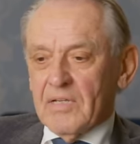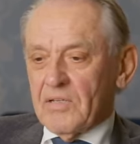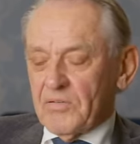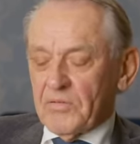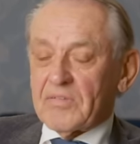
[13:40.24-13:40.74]

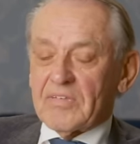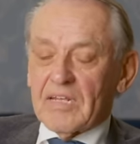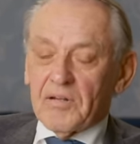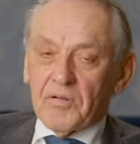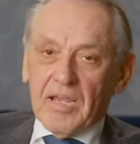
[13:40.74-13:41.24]
So he
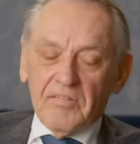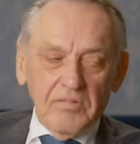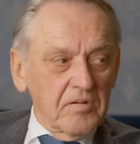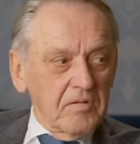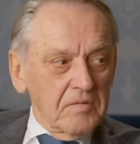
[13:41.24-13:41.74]
said, okay,
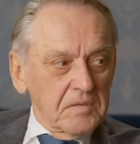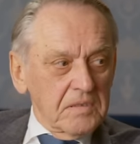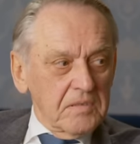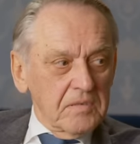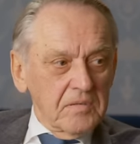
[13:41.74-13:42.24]
sir,
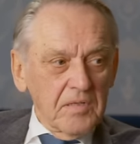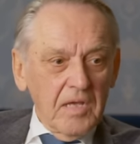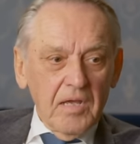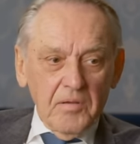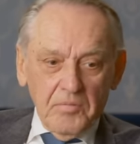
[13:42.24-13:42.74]

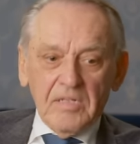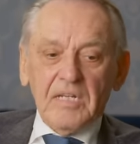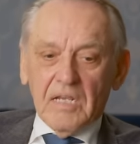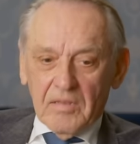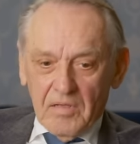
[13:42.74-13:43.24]
we'll
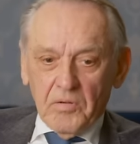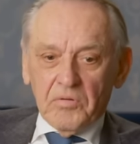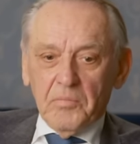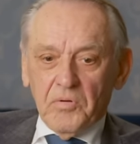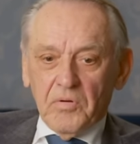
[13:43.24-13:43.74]
take the
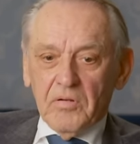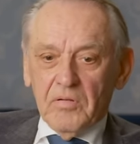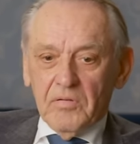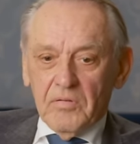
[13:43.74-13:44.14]
goat on board.